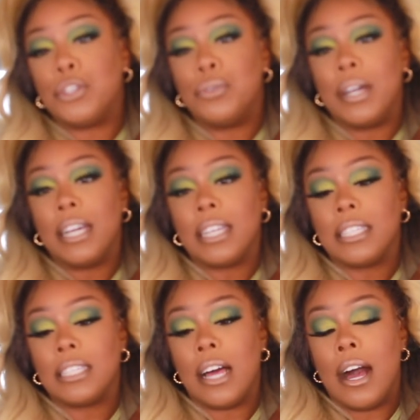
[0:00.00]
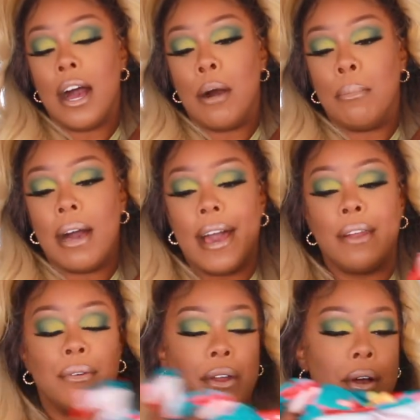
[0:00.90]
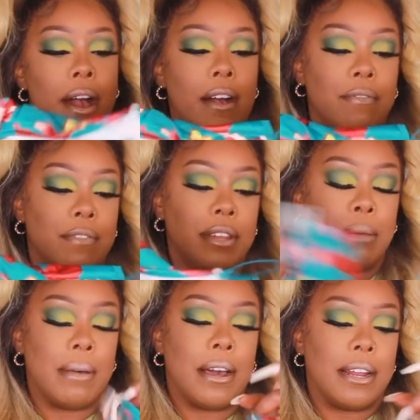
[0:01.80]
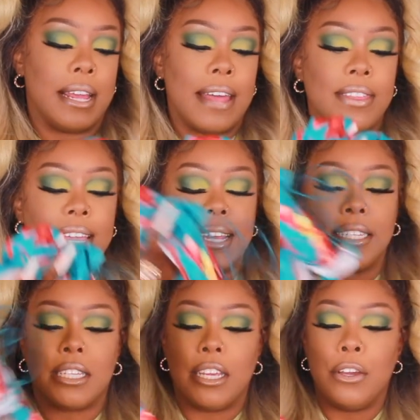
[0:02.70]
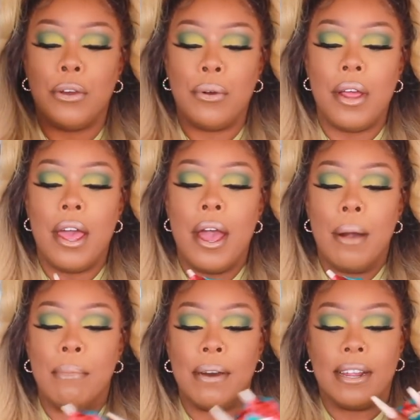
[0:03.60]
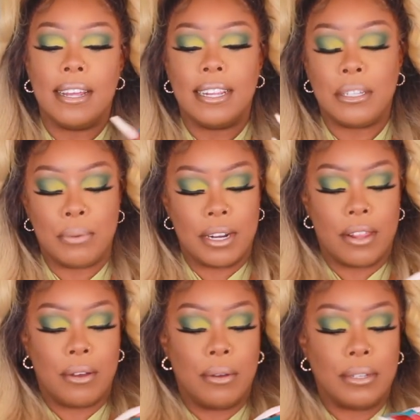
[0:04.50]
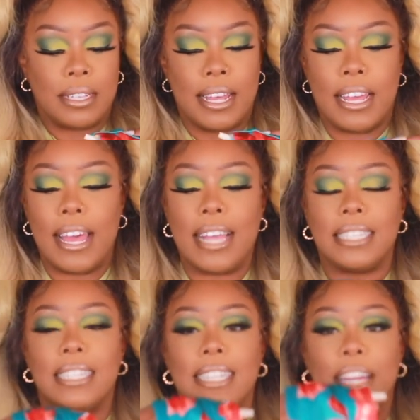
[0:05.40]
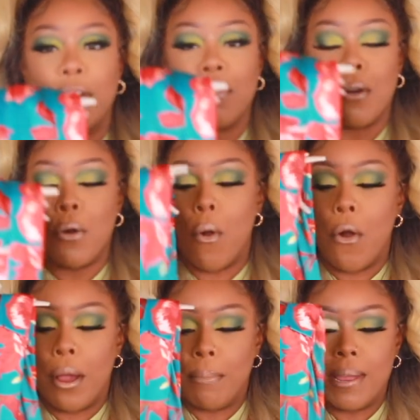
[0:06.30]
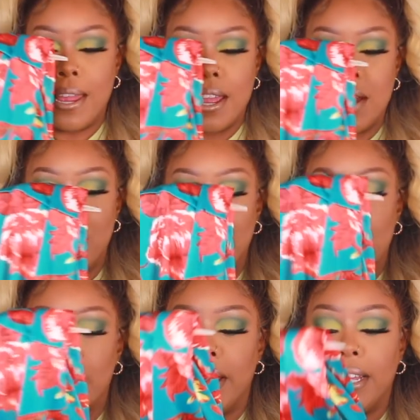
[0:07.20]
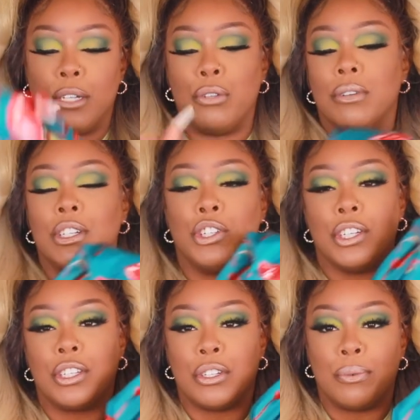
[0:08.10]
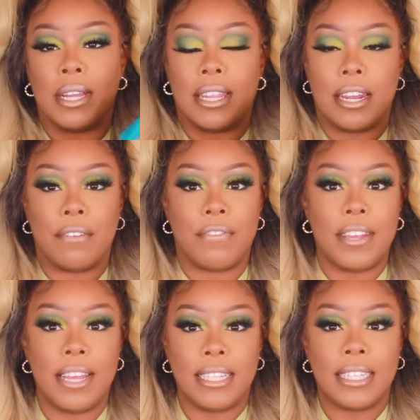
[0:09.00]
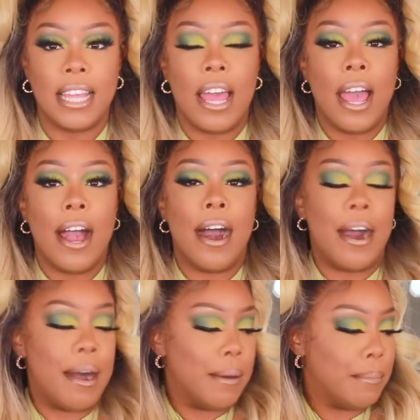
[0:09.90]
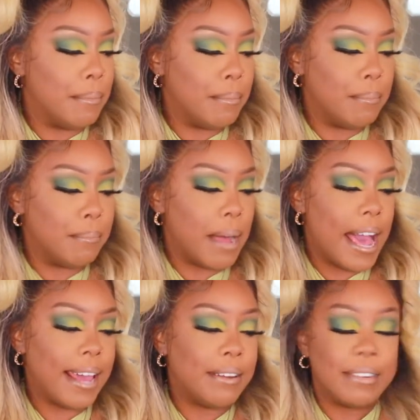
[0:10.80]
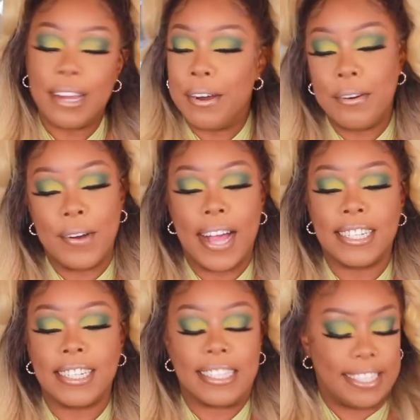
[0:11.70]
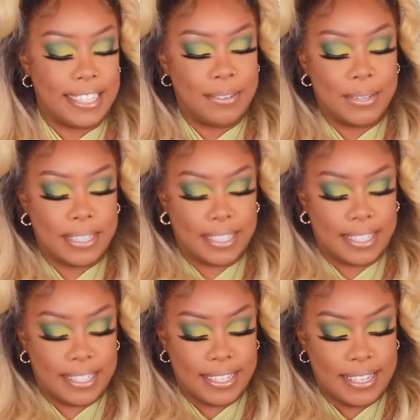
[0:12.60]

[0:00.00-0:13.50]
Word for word: two X, um, but I don't know how I feel about it. I think it's cute, but it's one of those that it has to like grow on me, or maybe I need to adjust the way that it fits. Um, I don't know. I just, it wasn't